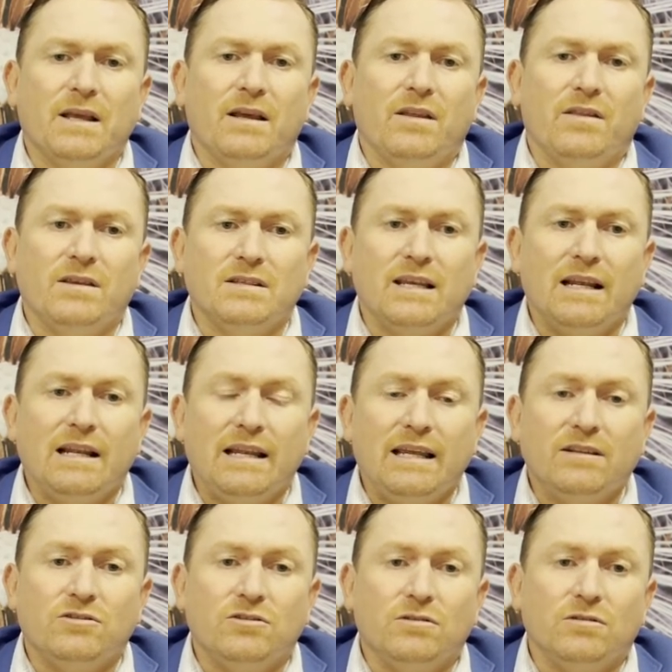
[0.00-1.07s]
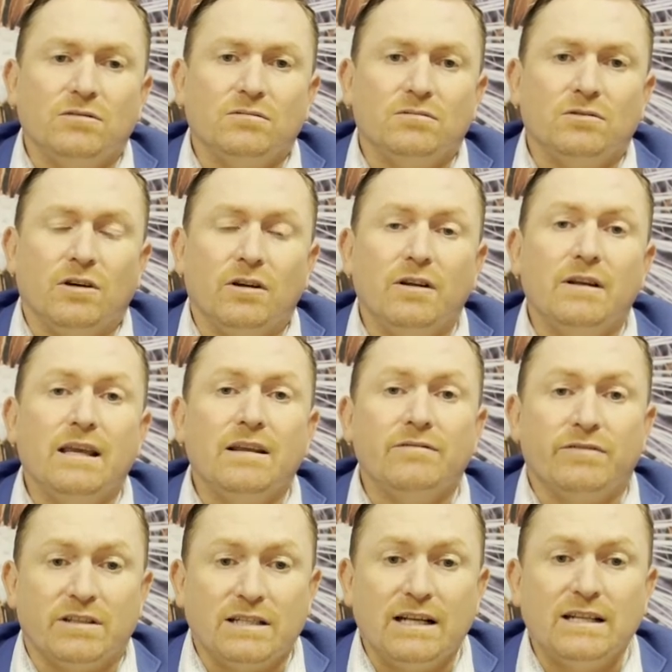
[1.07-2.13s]
This can lead to not only
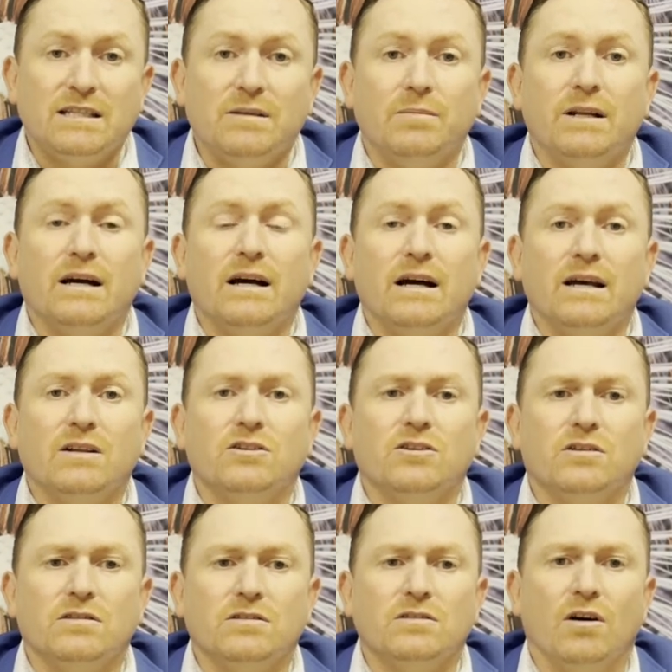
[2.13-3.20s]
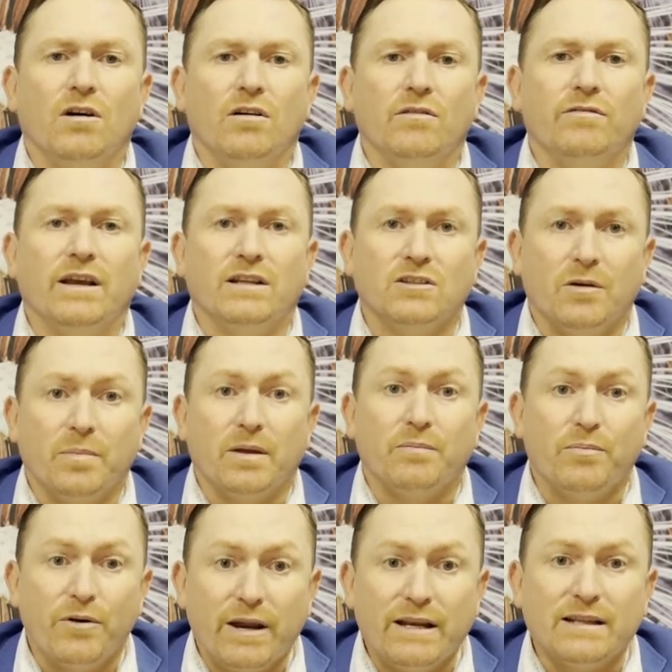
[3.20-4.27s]
infertility, but a higher chance of ectopic
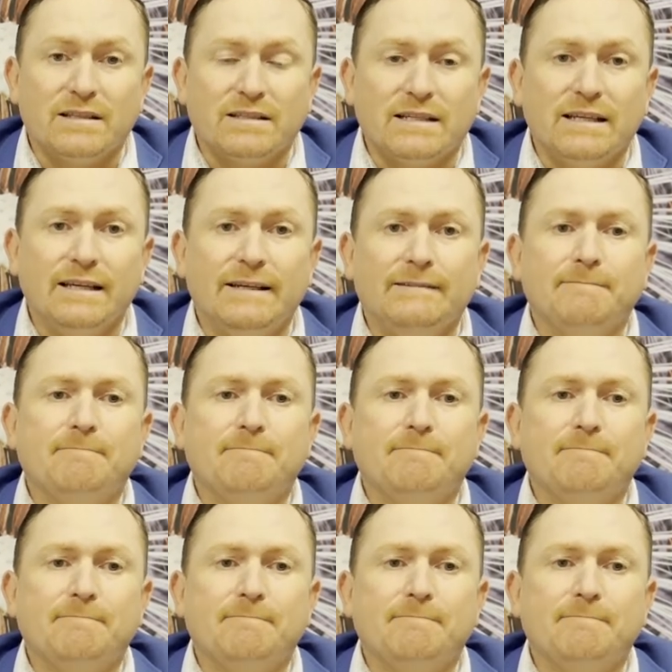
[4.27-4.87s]
pregnancy.